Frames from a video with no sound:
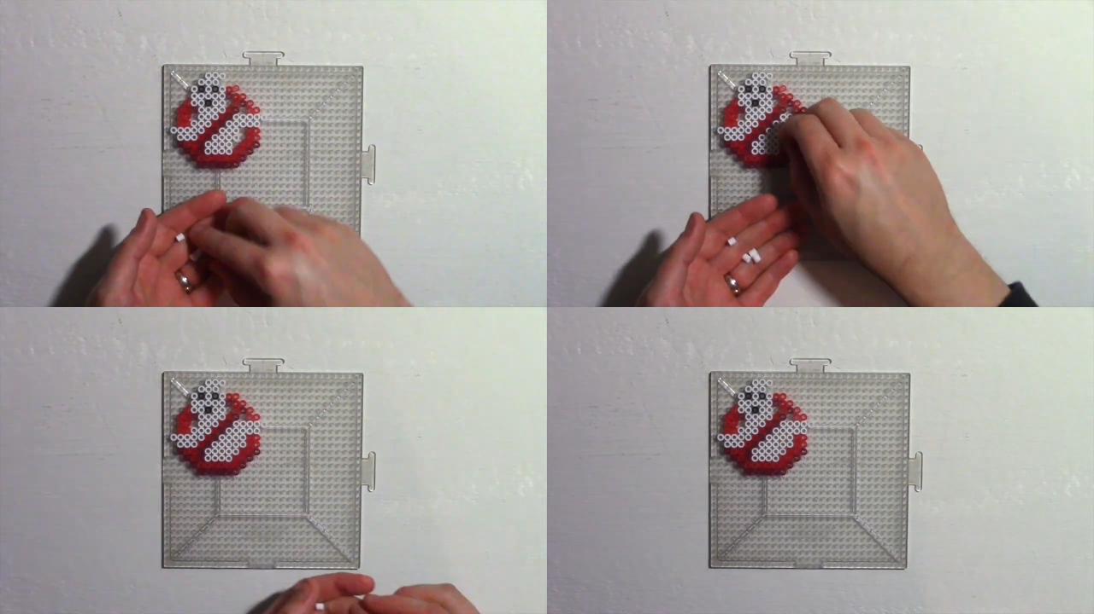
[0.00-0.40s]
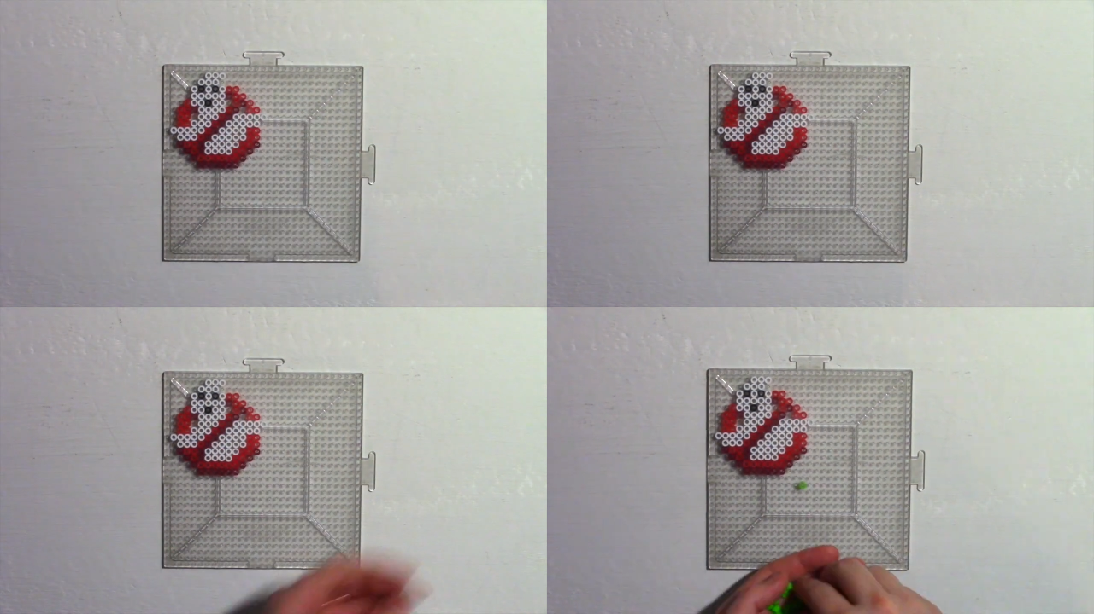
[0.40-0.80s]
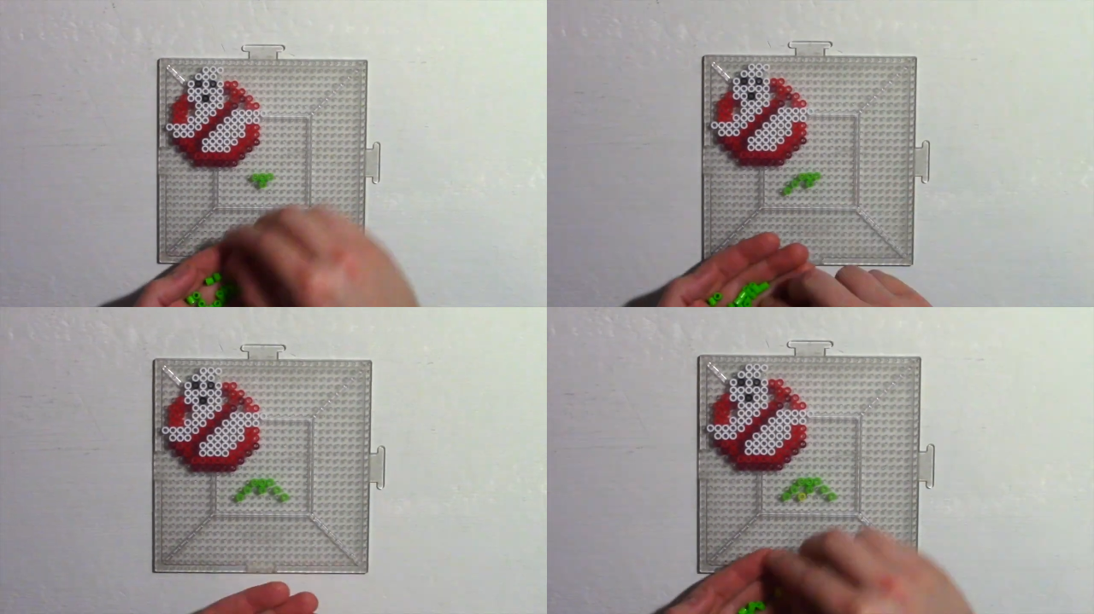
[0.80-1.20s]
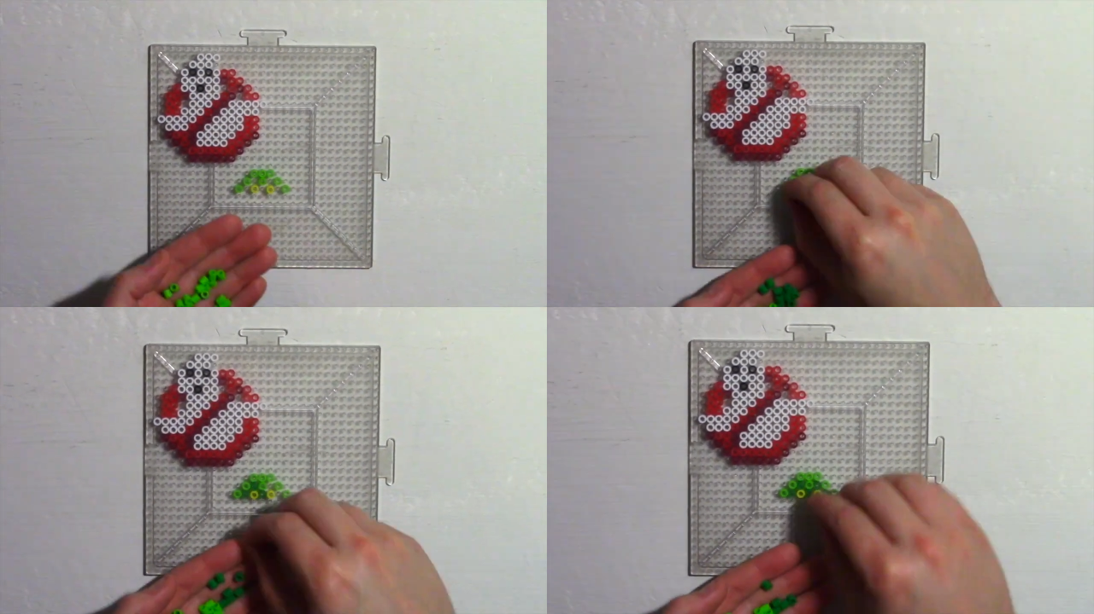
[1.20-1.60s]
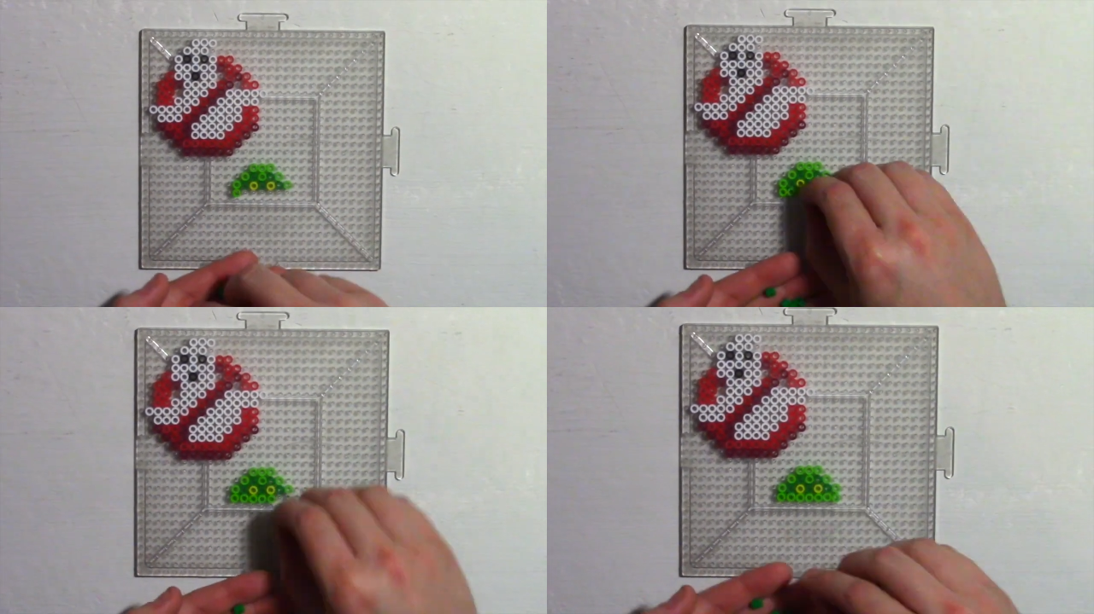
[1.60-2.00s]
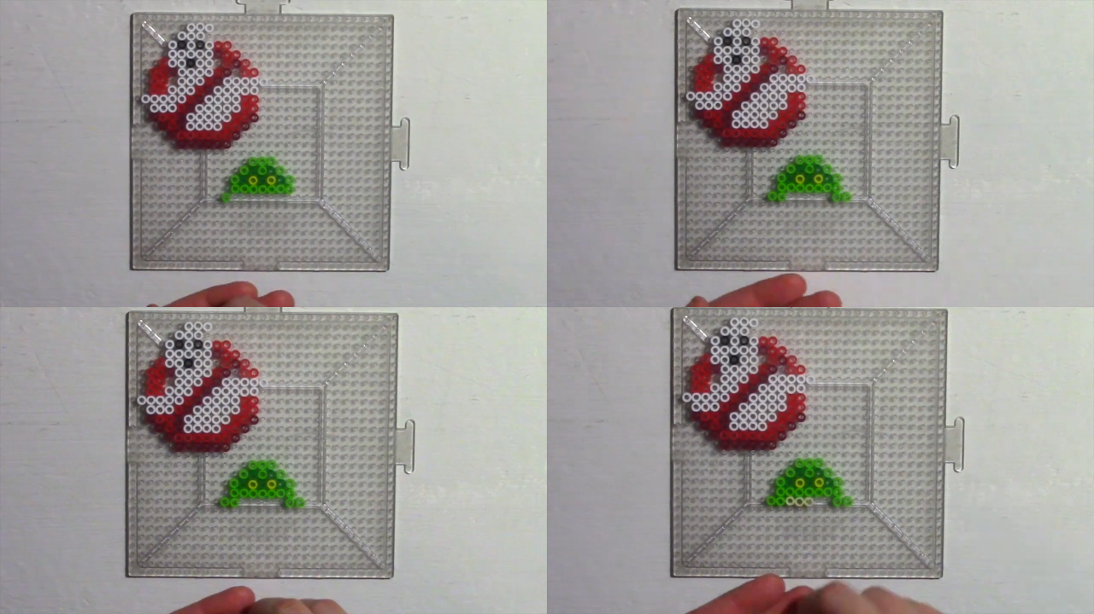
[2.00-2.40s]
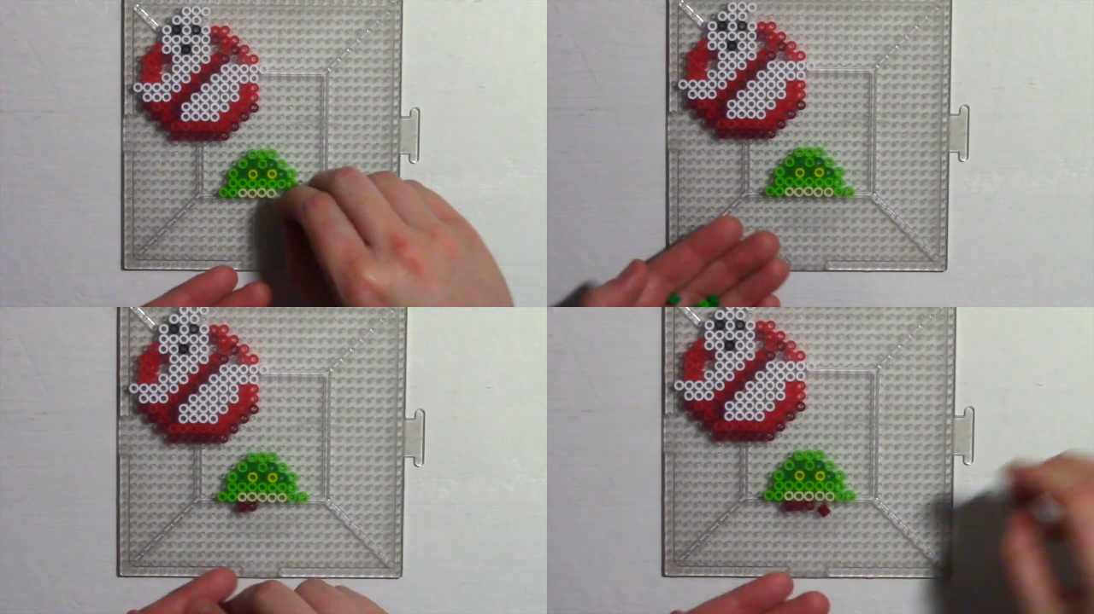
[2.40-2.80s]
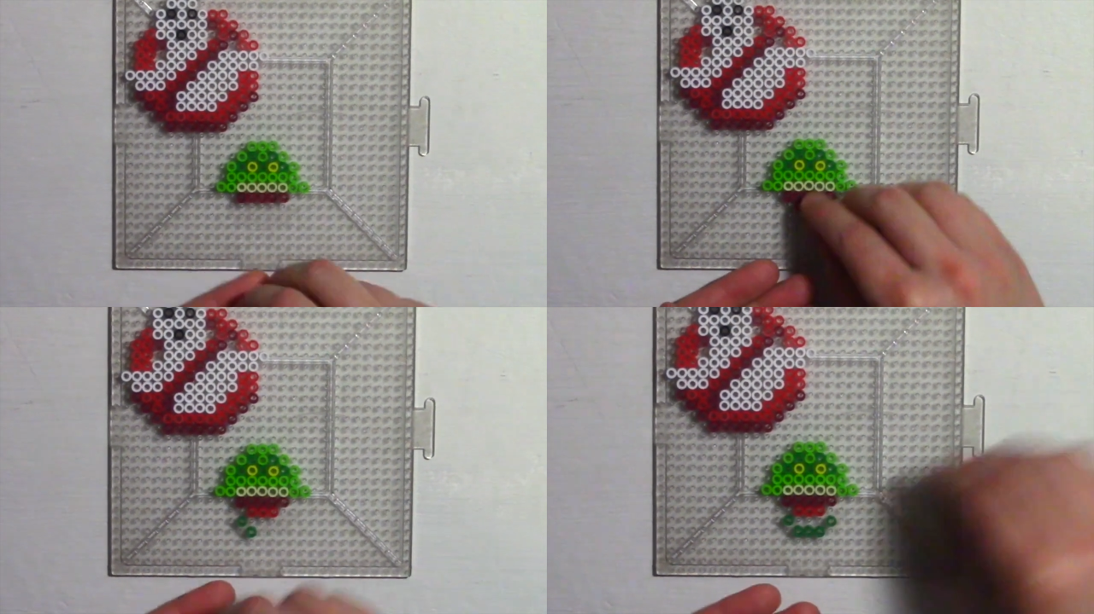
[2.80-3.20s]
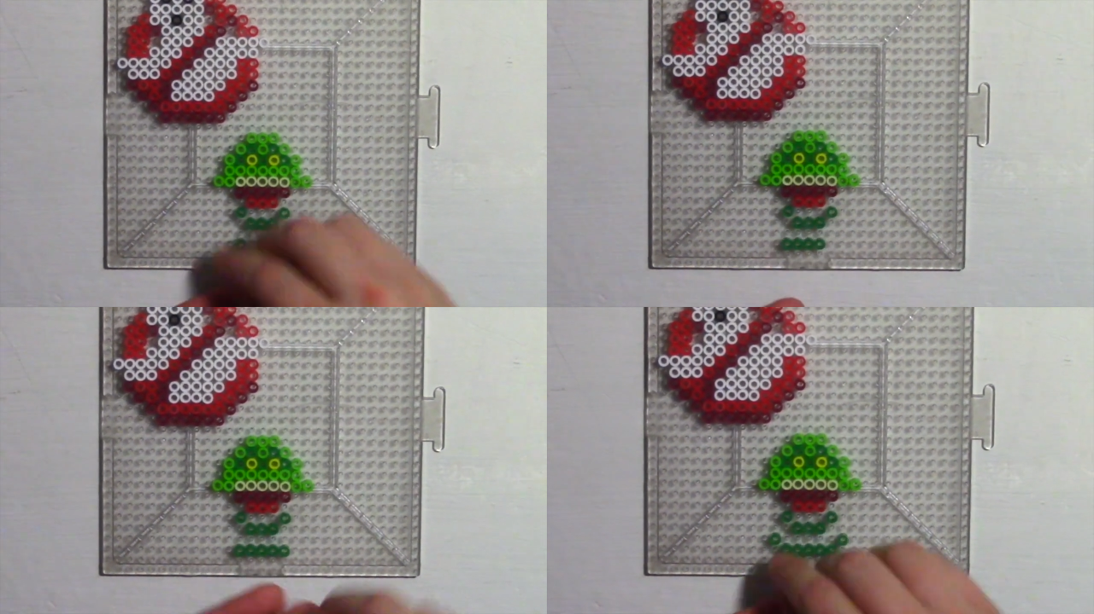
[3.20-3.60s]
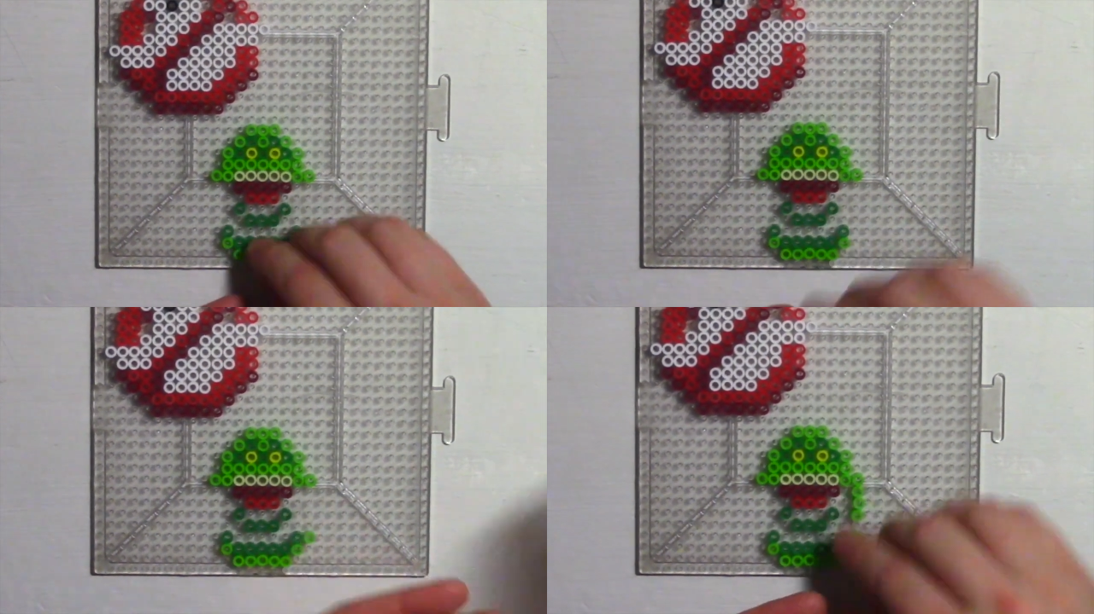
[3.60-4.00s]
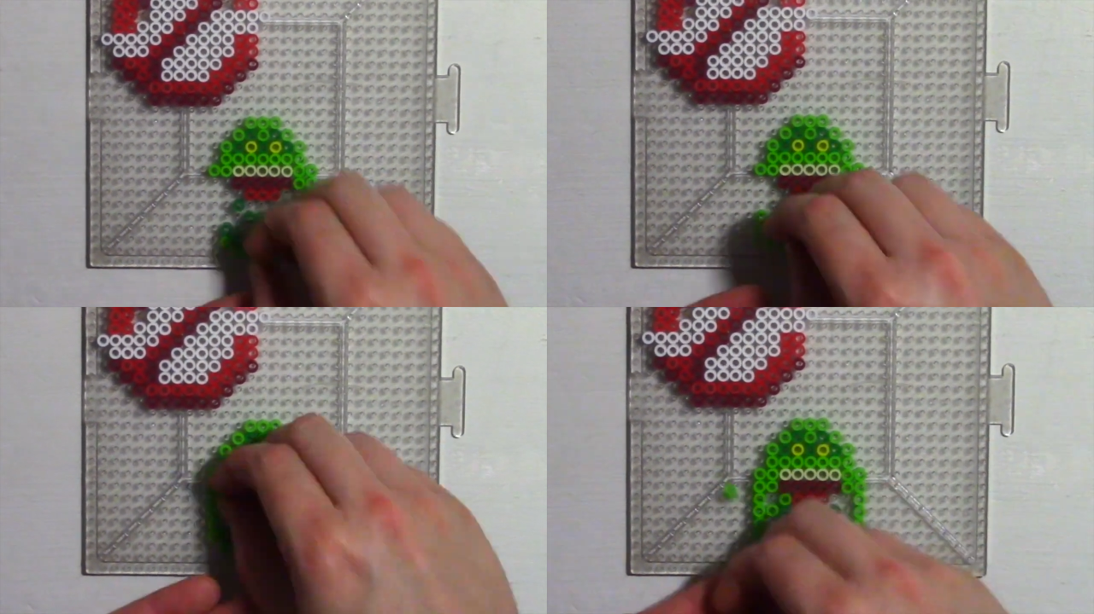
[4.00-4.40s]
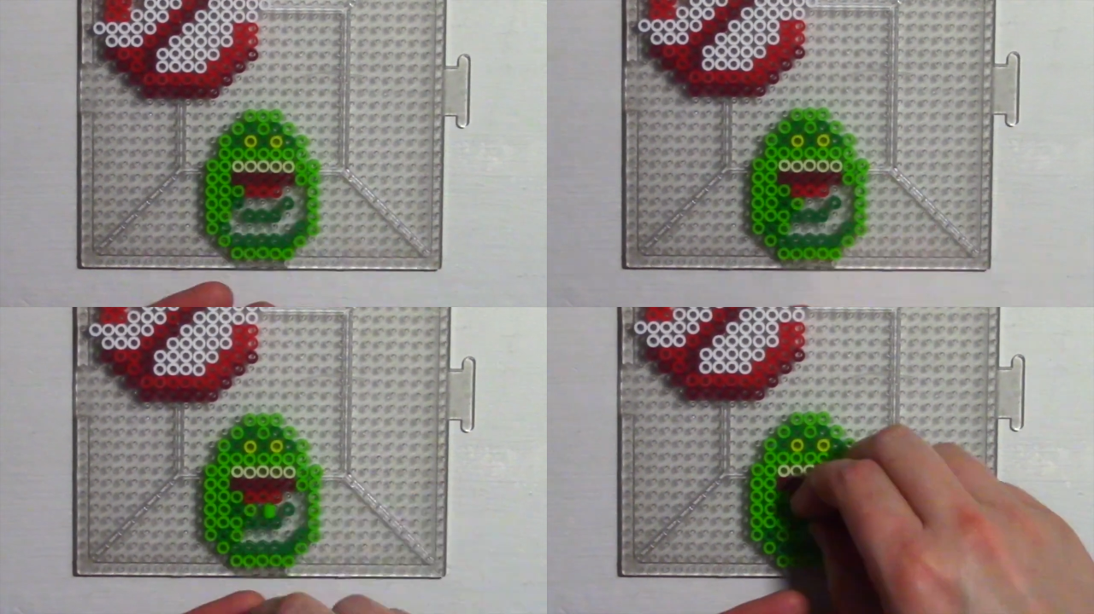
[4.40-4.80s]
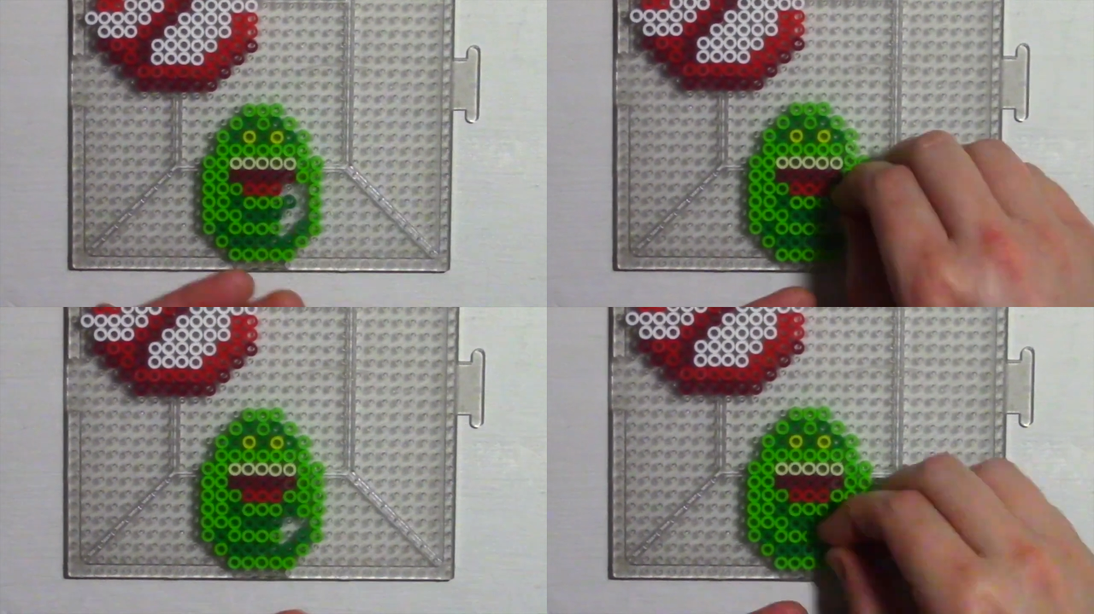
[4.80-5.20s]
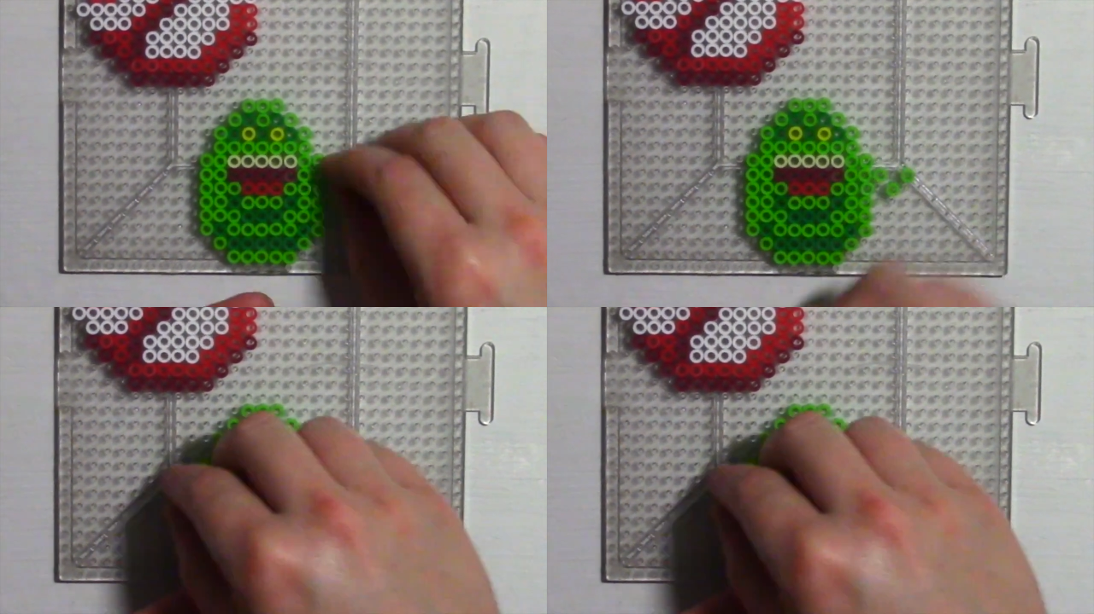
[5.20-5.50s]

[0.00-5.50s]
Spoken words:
(no speaker visible)